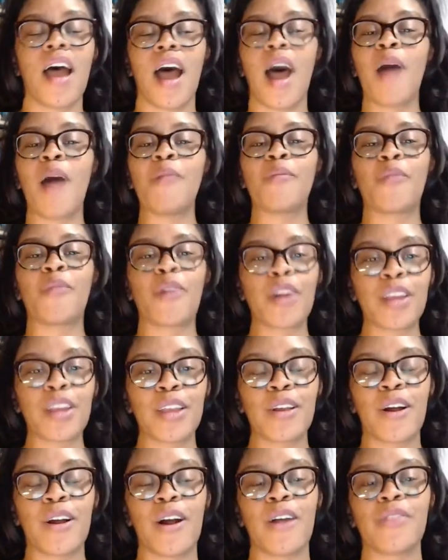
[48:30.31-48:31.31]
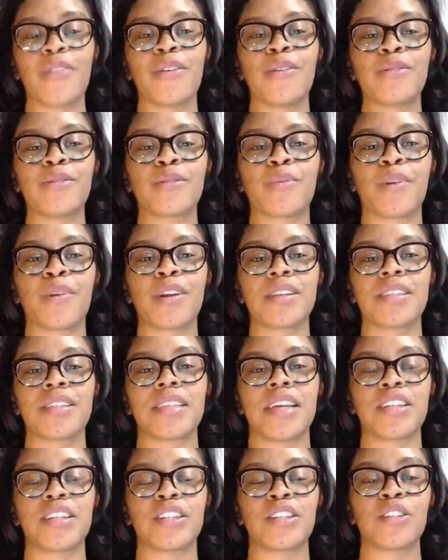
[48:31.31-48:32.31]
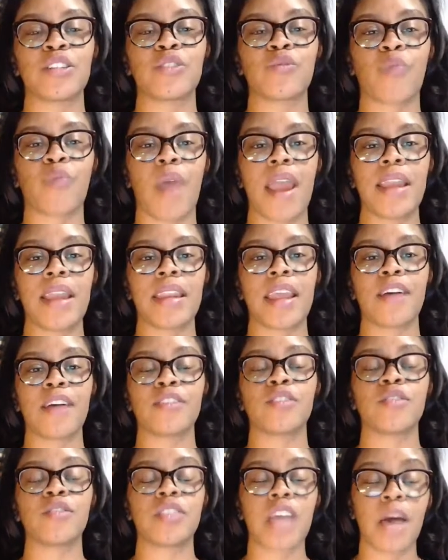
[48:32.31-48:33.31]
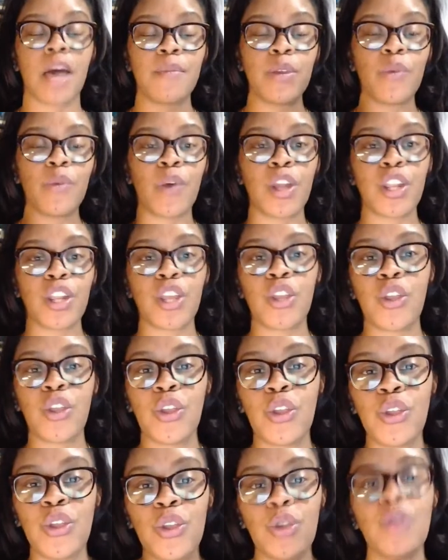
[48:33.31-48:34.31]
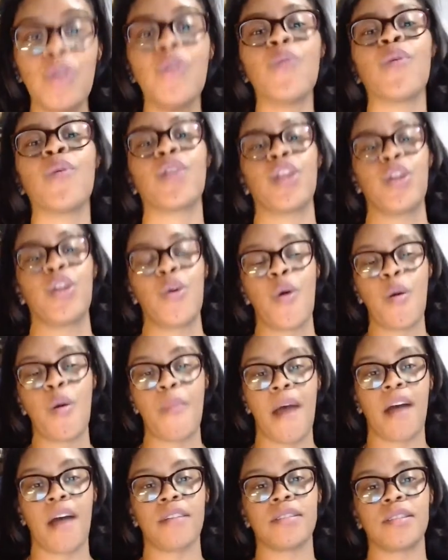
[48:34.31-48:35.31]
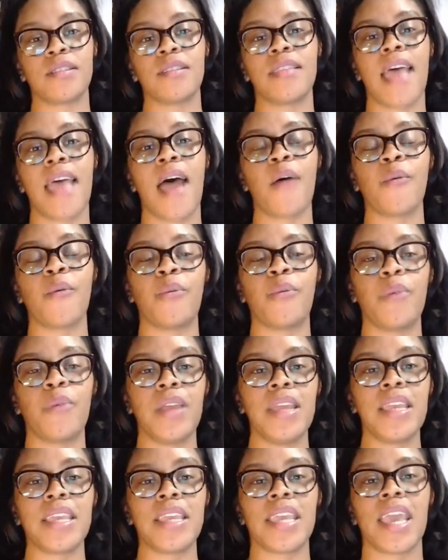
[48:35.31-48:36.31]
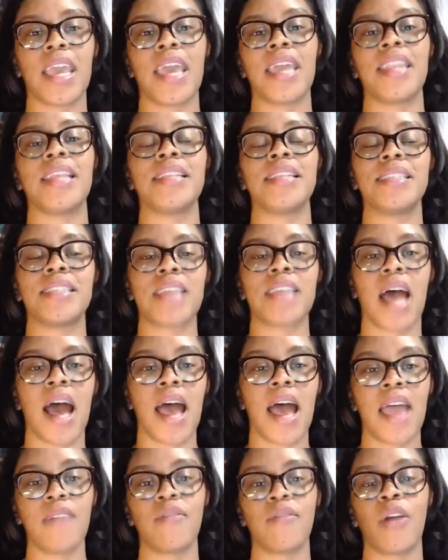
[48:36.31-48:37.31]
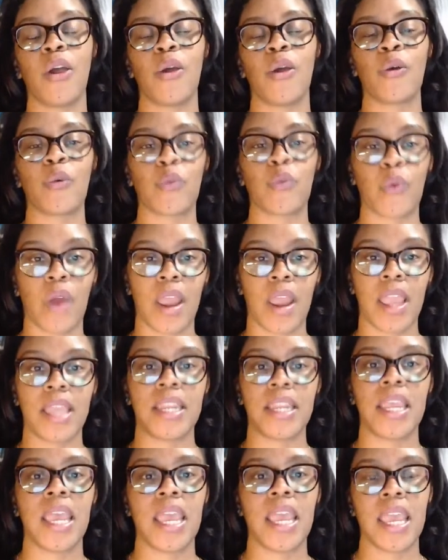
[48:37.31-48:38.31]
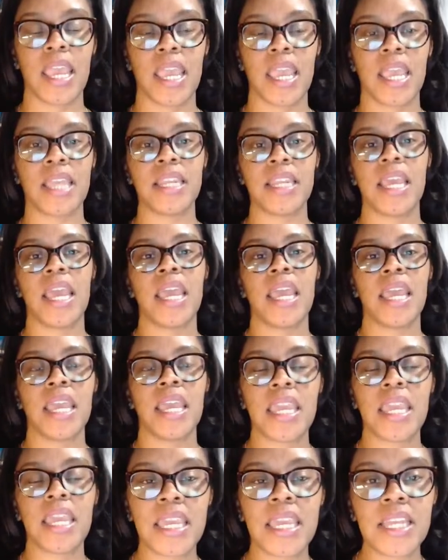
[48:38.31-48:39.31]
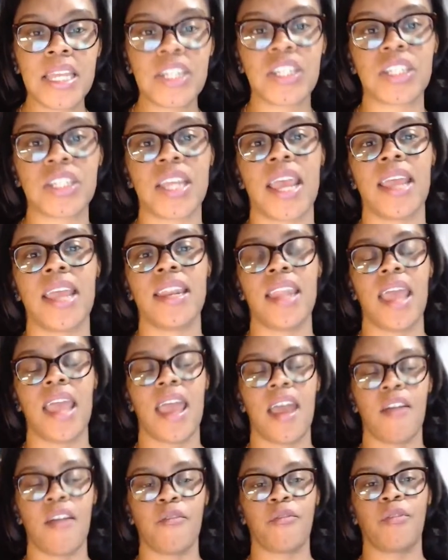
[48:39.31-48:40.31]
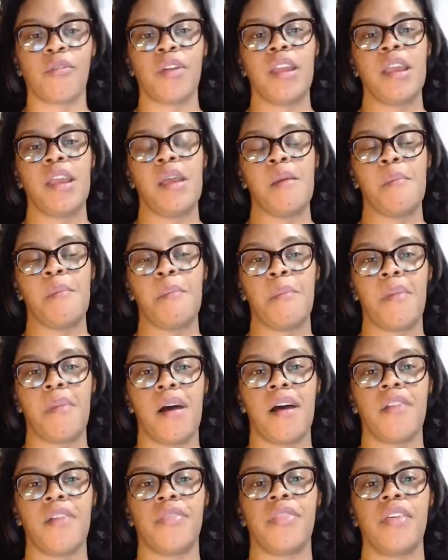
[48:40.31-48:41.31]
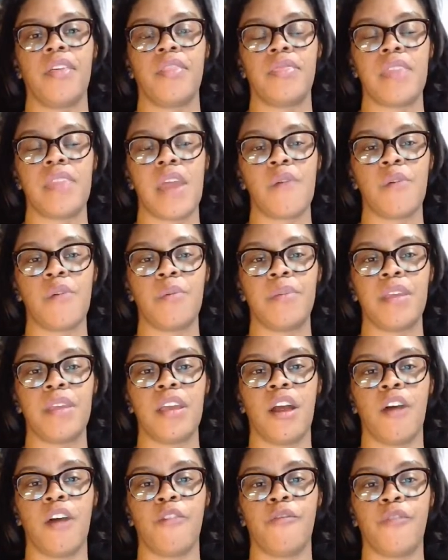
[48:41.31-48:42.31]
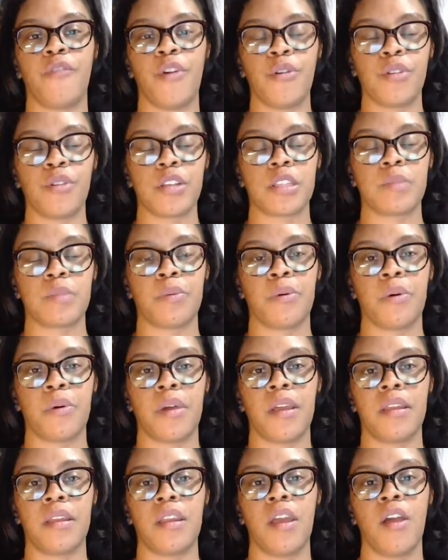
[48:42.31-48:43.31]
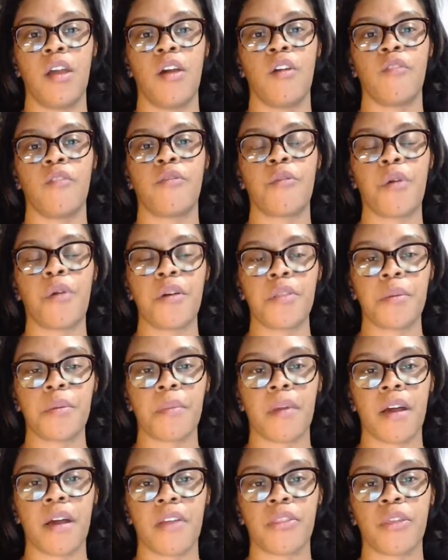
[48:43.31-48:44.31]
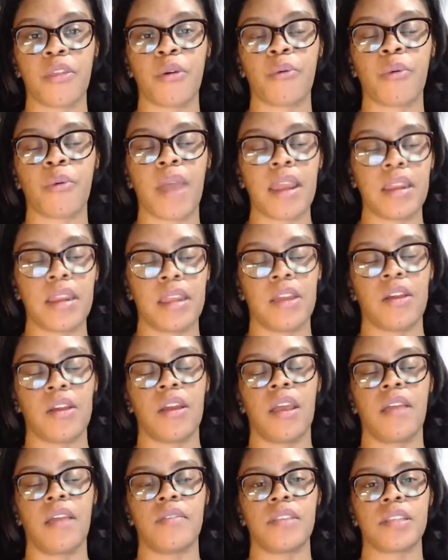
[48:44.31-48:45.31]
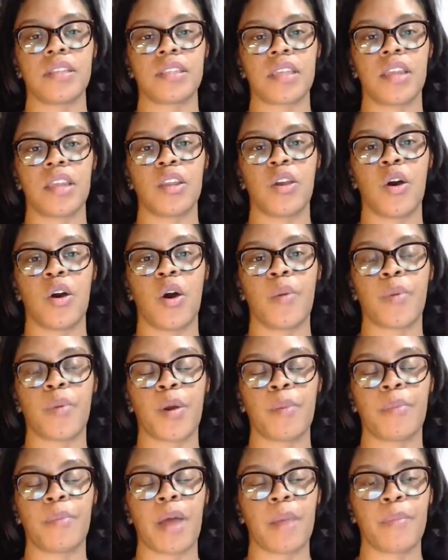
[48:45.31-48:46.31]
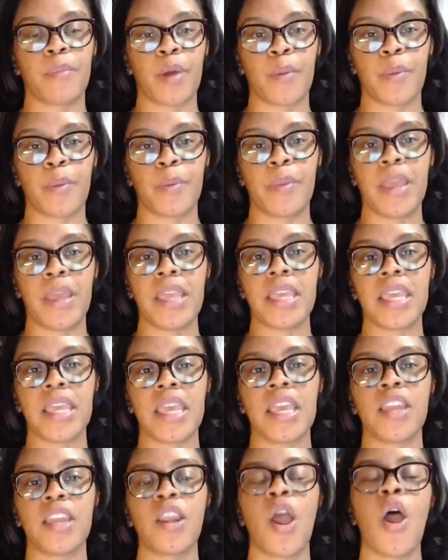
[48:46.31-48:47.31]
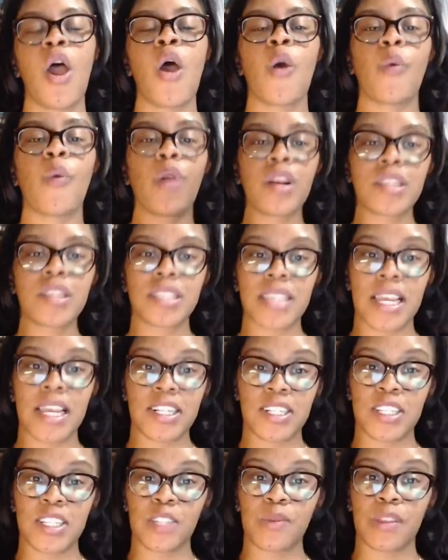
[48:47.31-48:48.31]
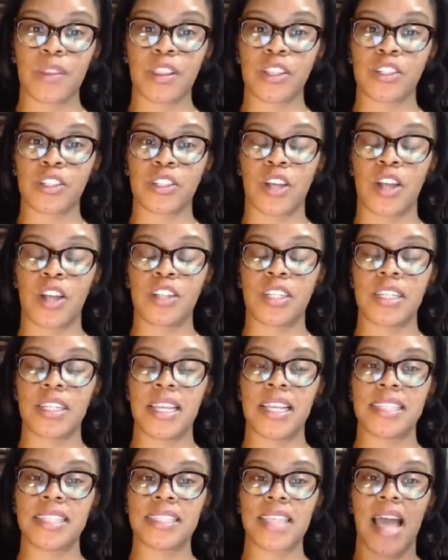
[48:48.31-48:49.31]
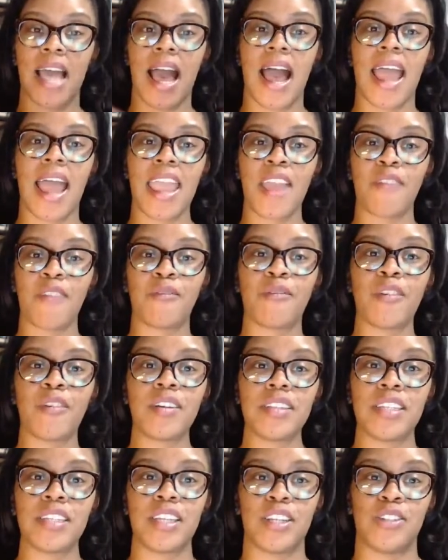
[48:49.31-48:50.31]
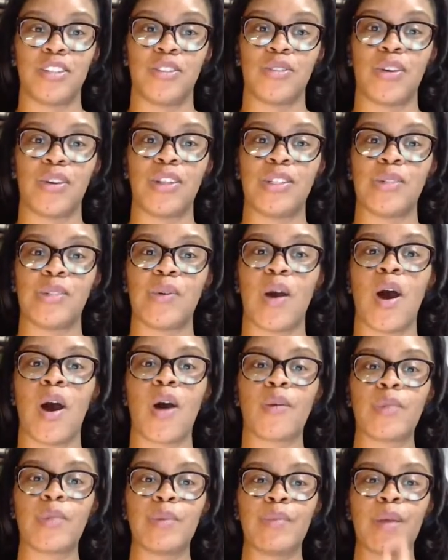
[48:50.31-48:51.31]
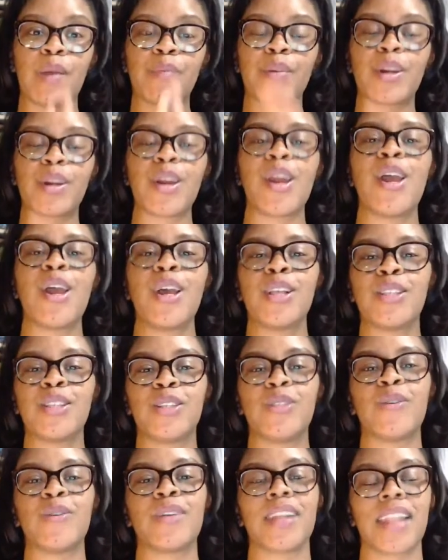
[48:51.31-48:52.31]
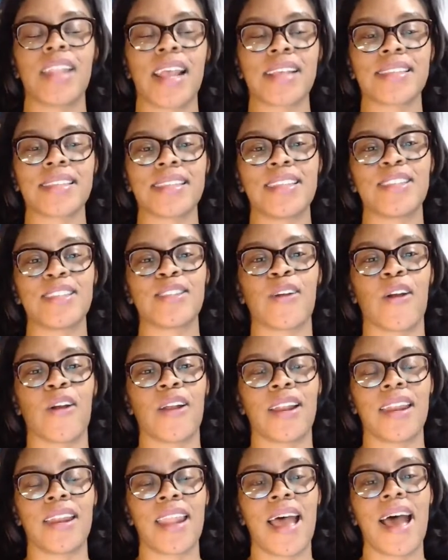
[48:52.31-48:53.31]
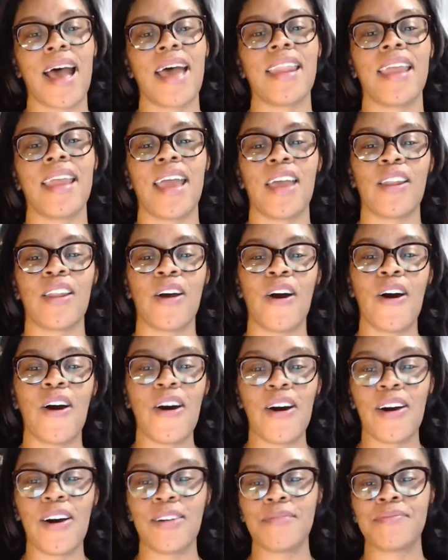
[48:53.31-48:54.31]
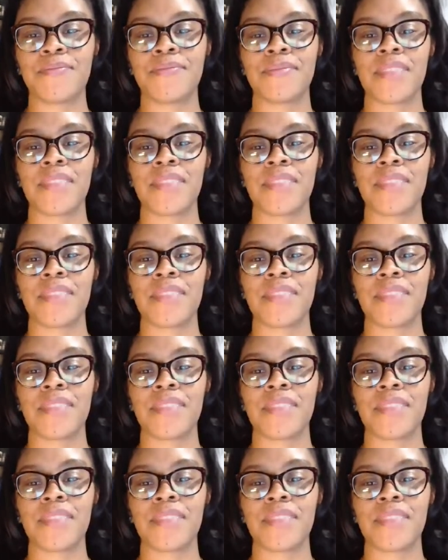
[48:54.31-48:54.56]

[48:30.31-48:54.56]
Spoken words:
I'm working on those work sessions right now. So tell me what you want to know about so that we can dive right in. Each and every month, there will be a focus point for the month right here in the study hall by Purple Pinkin. Work sessions with LaShawn Janice. I have really enjoyed you all. Remember to do it in excellence or not at all.